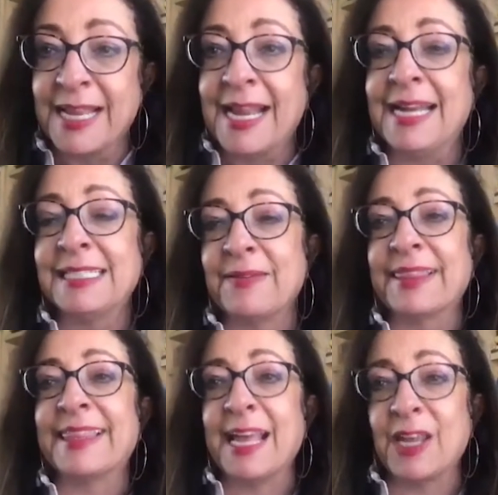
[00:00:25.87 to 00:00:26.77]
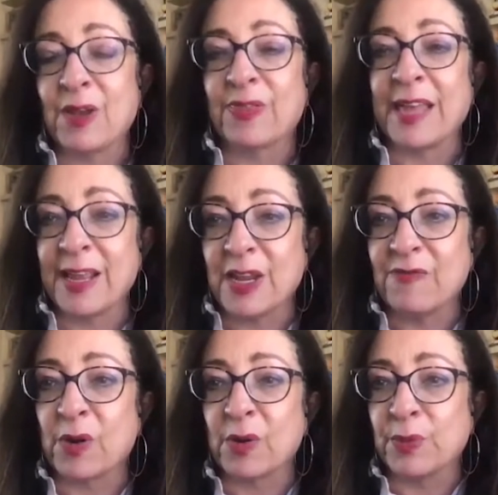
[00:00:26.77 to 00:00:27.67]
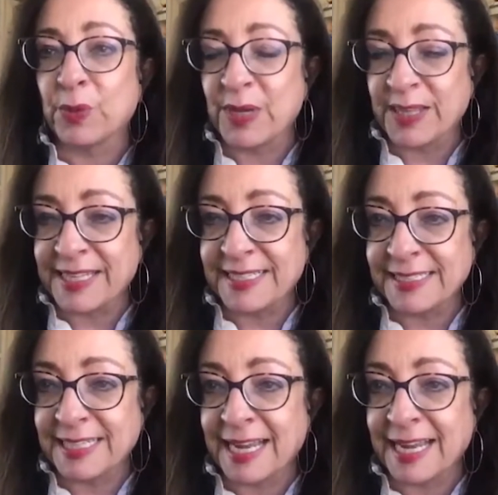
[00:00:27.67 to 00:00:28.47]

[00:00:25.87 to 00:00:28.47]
Elizabeth, thank you. Thank you for doing this